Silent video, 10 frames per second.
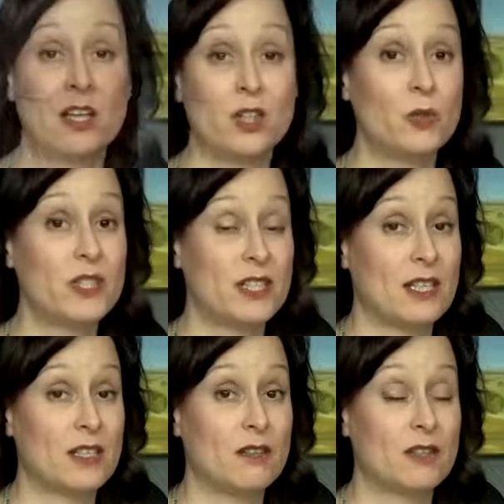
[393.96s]
You will
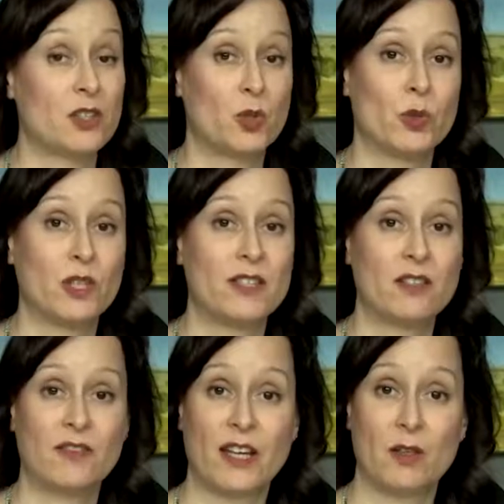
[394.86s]
see the tool is
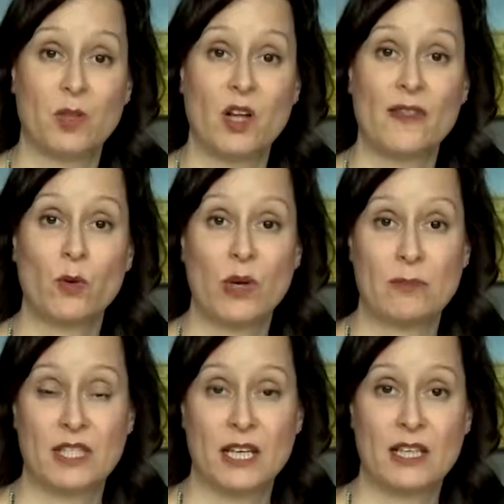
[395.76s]
available on the
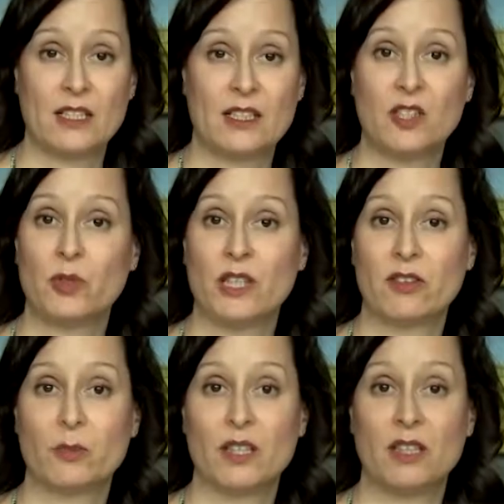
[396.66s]
website to
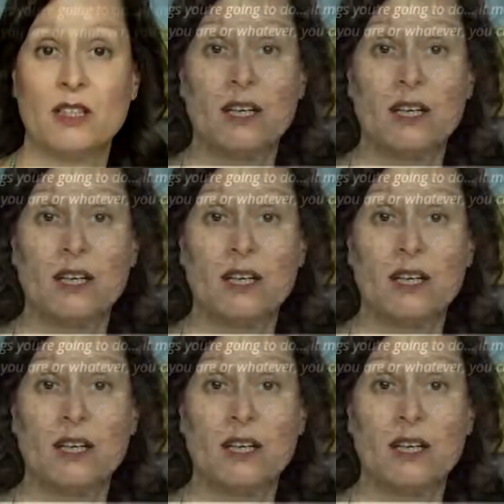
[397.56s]
either be